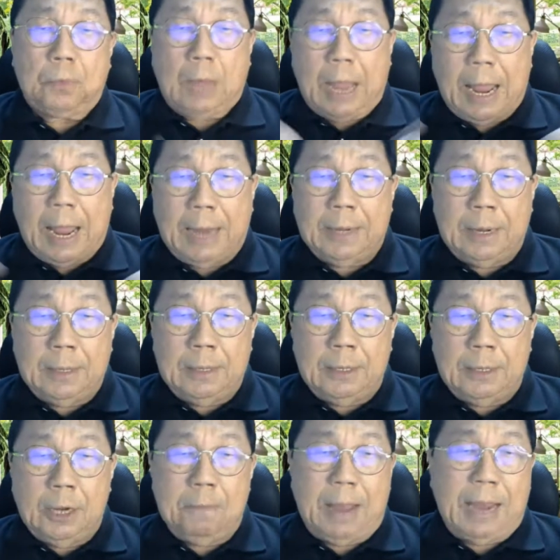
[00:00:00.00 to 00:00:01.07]
and,
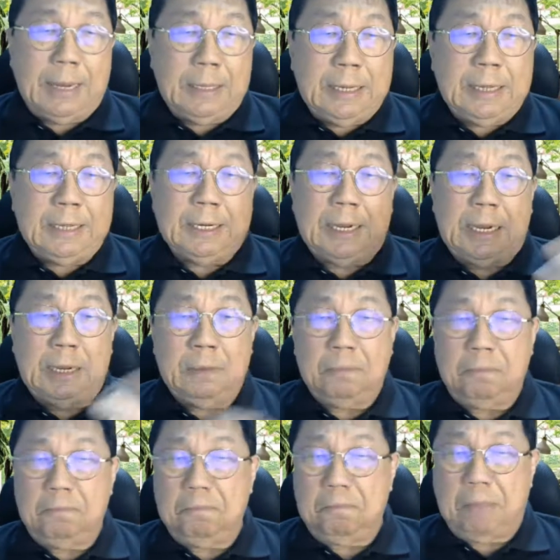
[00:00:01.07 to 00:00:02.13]
my leader,
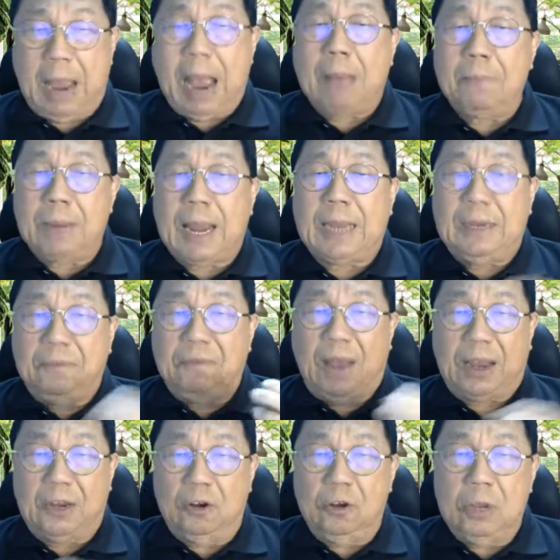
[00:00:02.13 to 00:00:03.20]
my upline, in
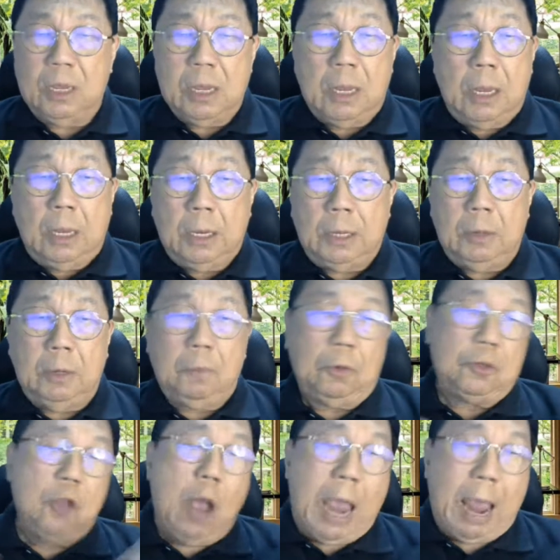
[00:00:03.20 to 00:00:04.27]
fact, he was
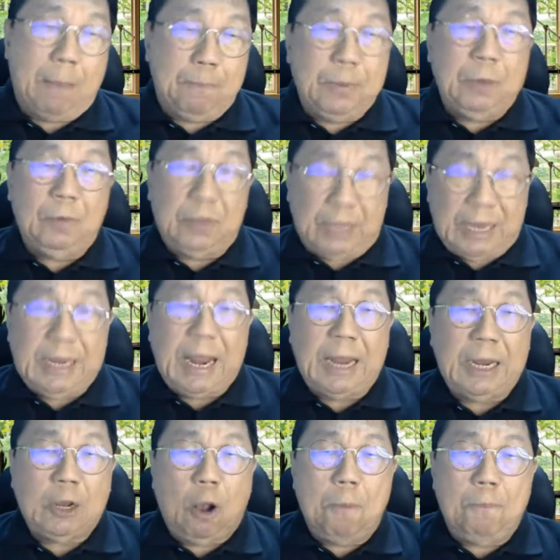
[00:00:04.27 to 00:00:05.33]
not happy with it, and
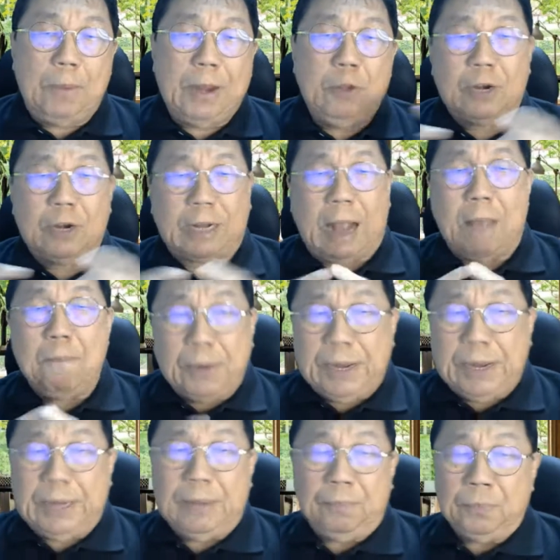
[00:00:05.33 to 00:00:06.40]
he complained to the
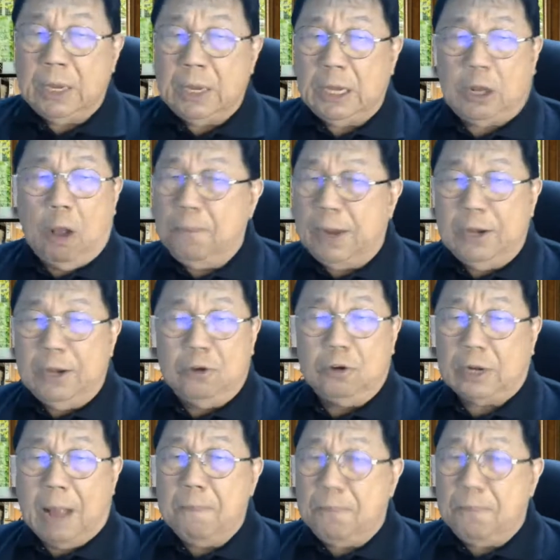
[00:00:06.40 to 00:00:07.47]
company. He complained to the
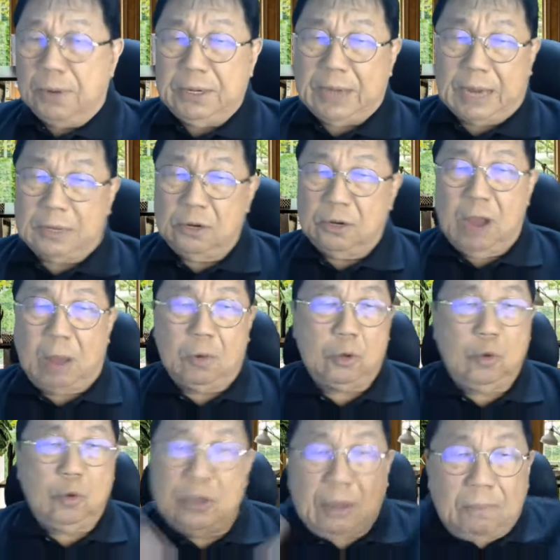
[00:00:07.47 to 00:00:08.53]
company that, I was
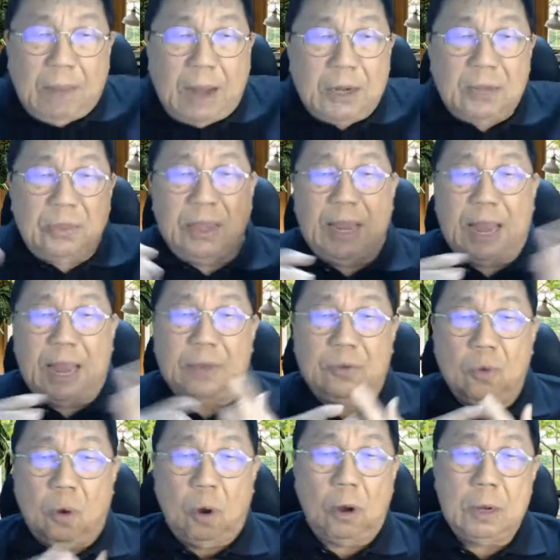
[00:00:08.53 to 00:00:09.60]
doing some other thing and so
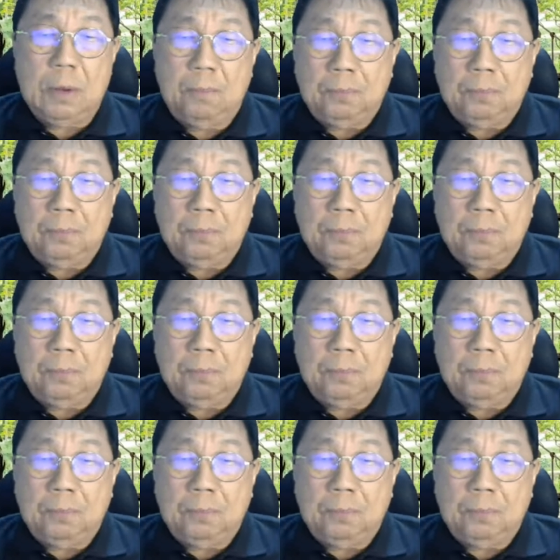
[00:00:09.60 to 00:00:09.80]
on.